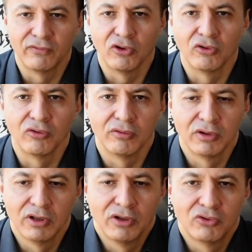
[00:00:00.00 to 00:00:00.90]

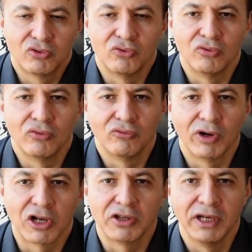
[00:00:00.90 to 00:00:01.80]
to
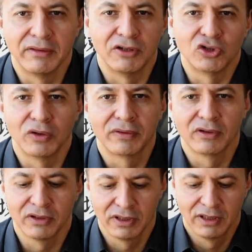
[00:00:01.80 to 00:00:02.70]
recognize each other,